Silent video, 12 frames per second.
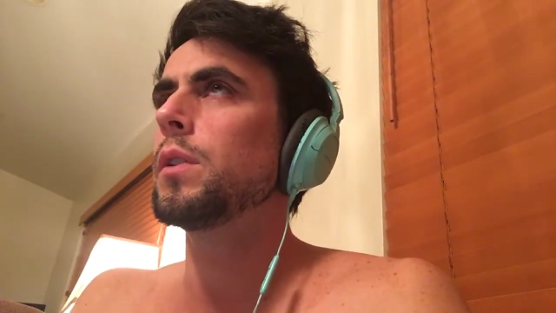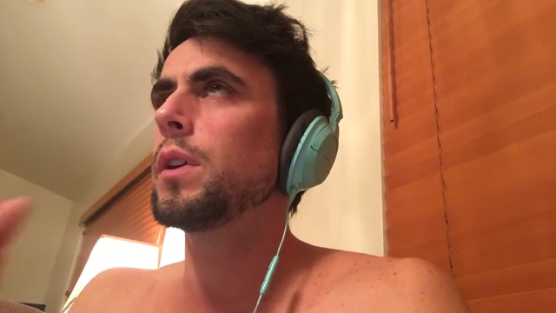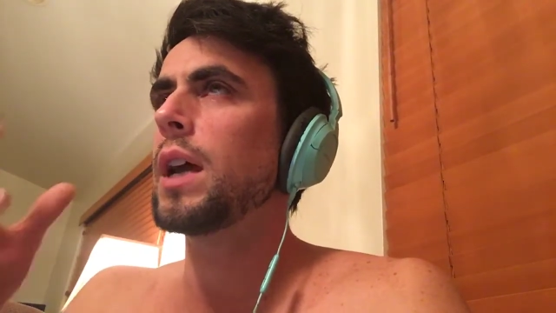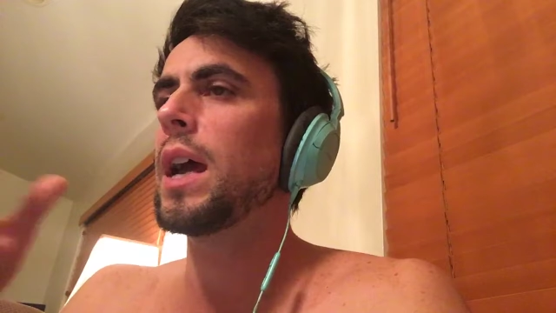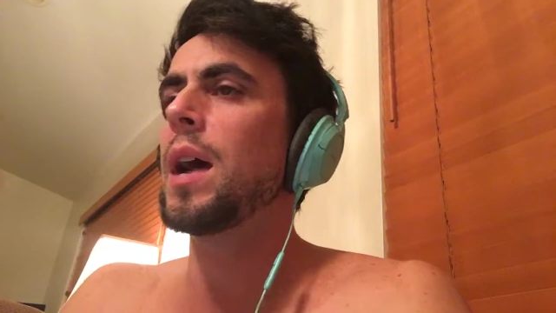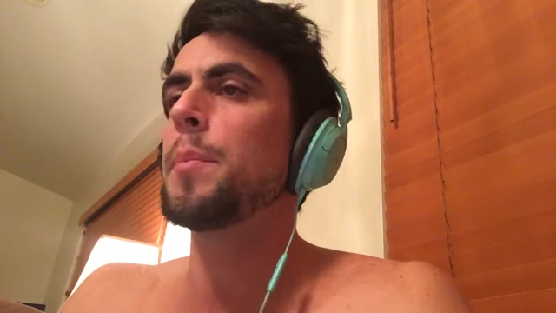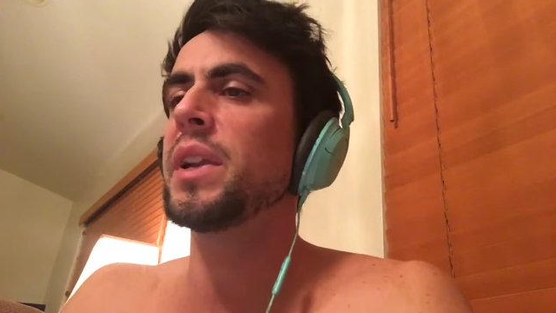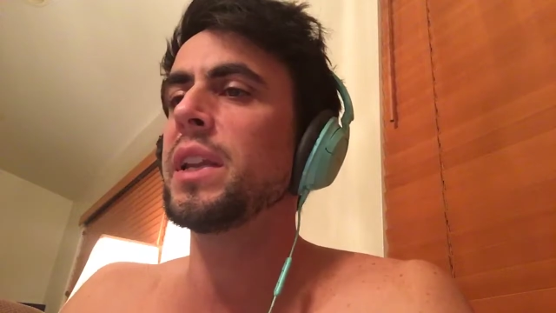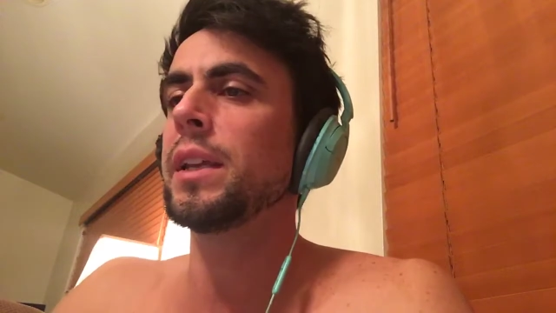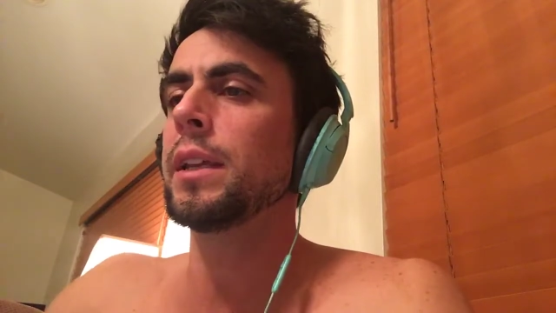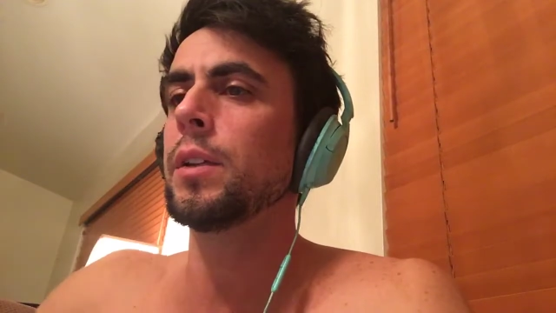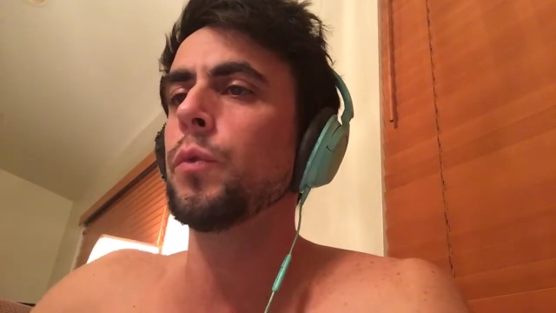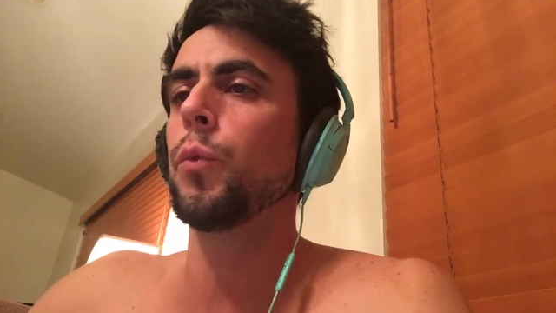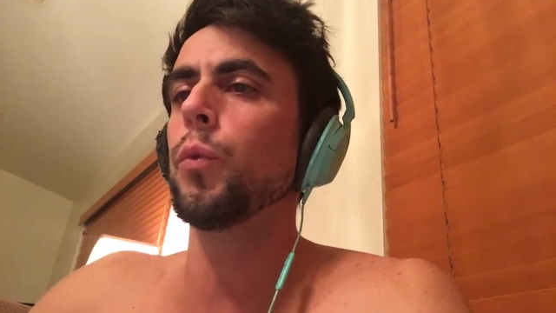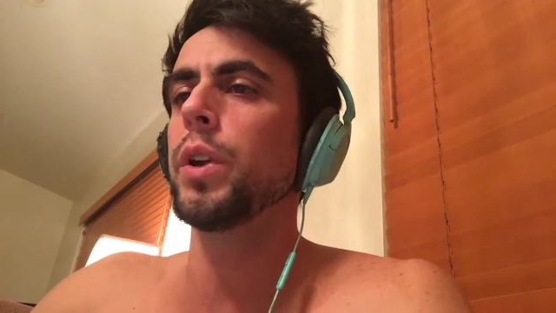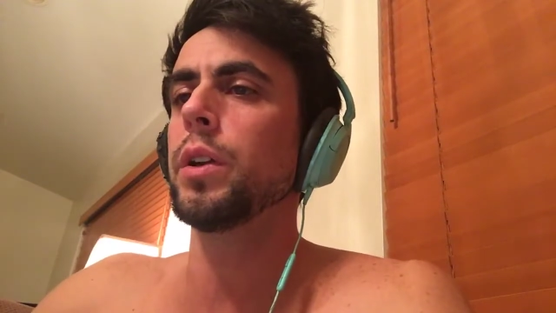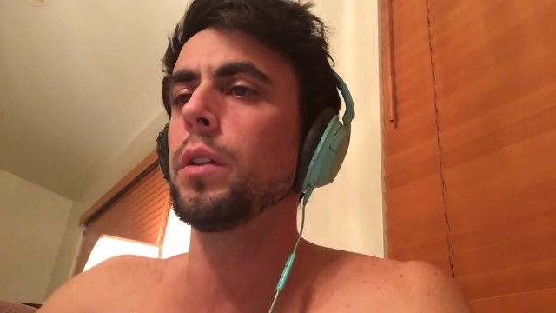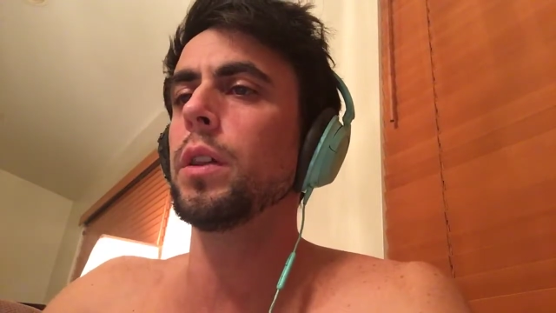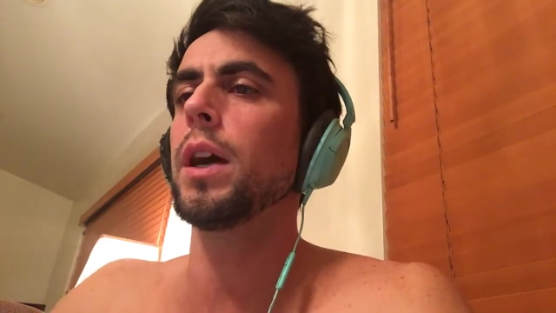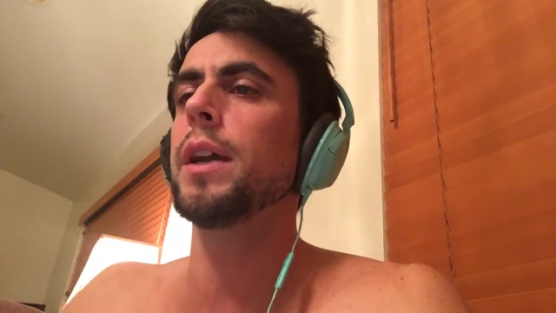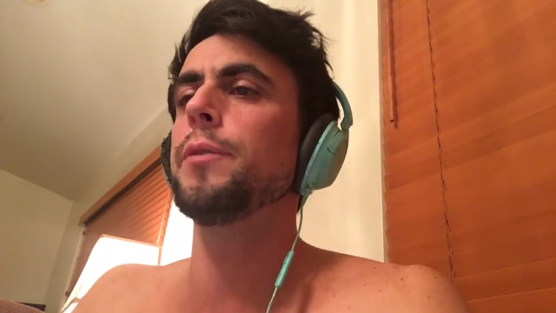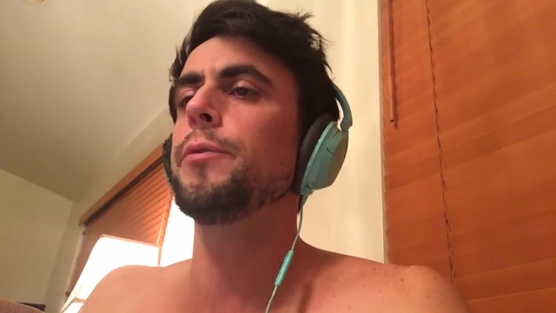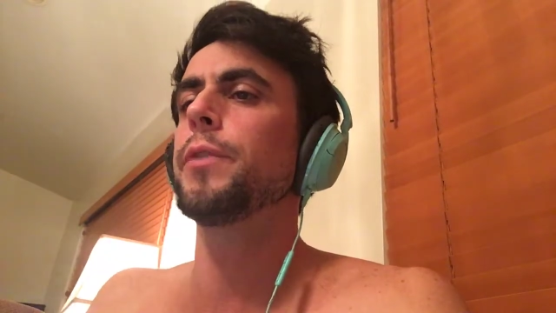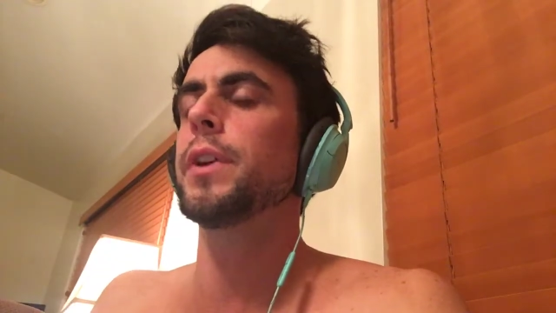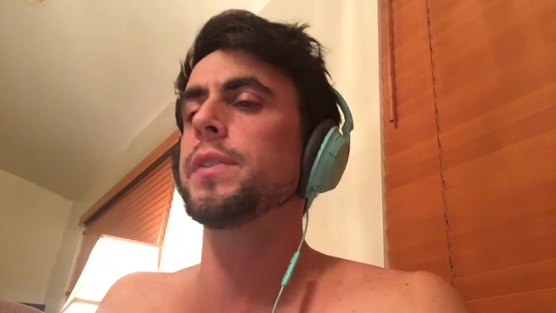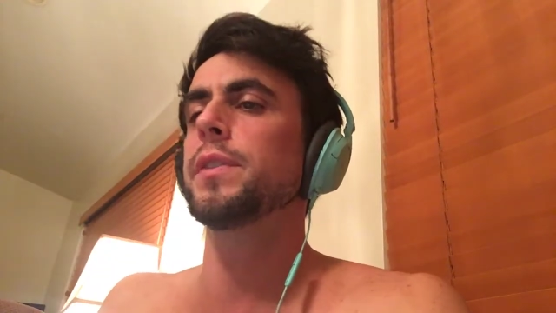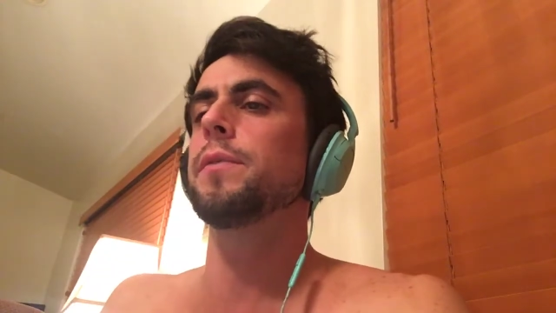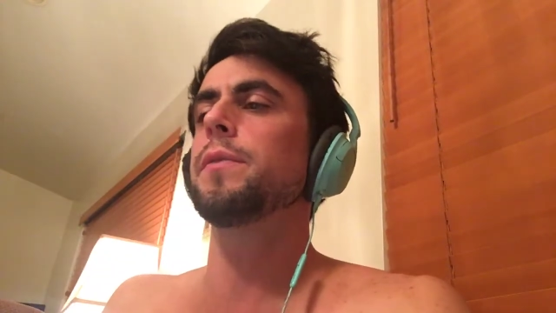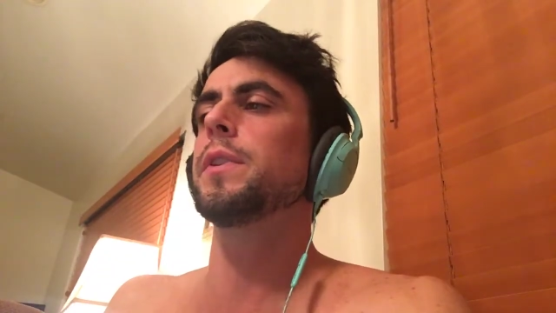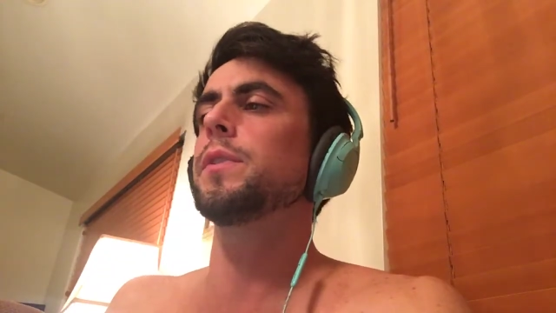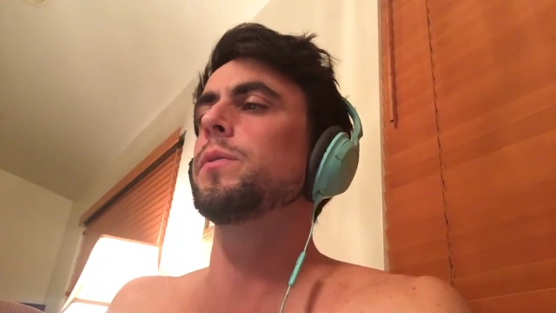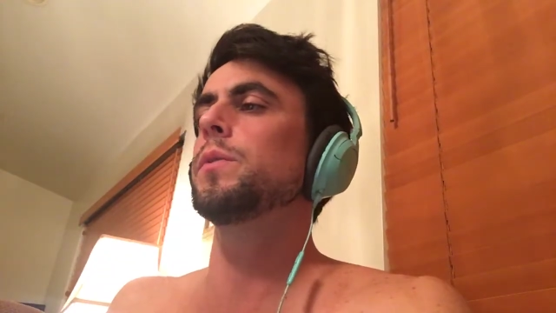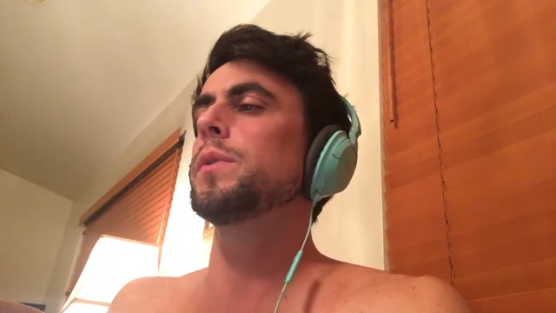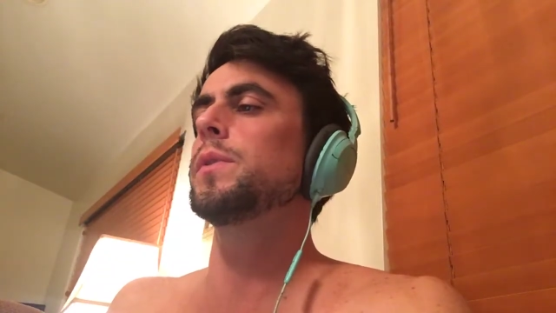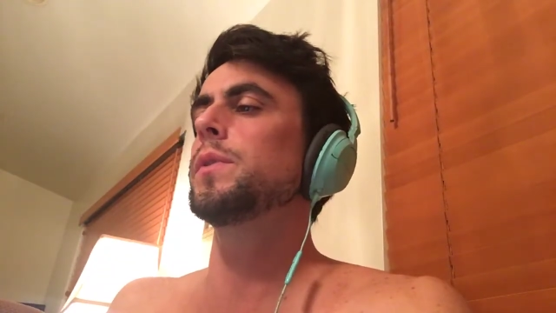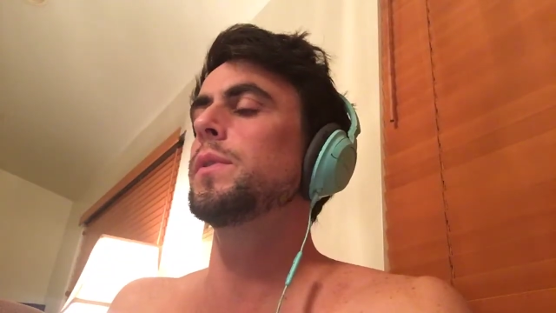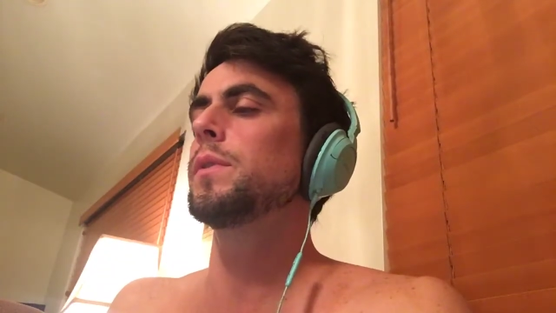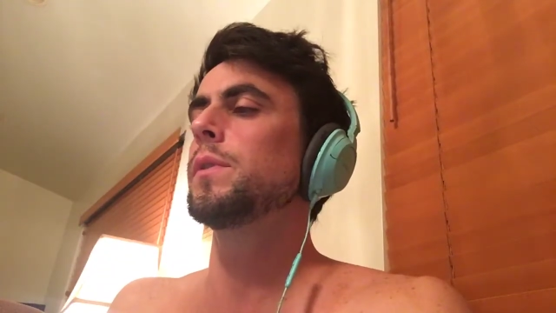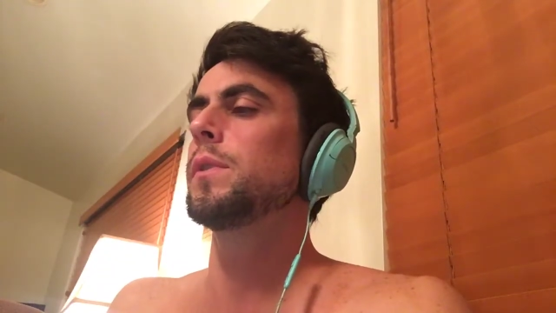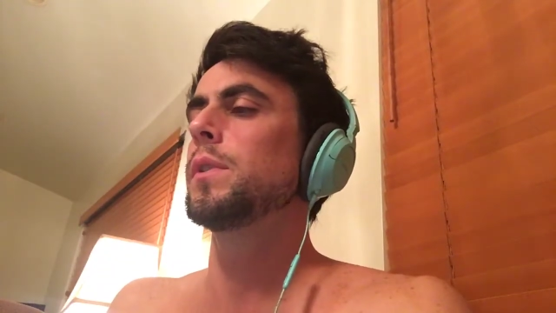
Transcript: happening in real life, as if this was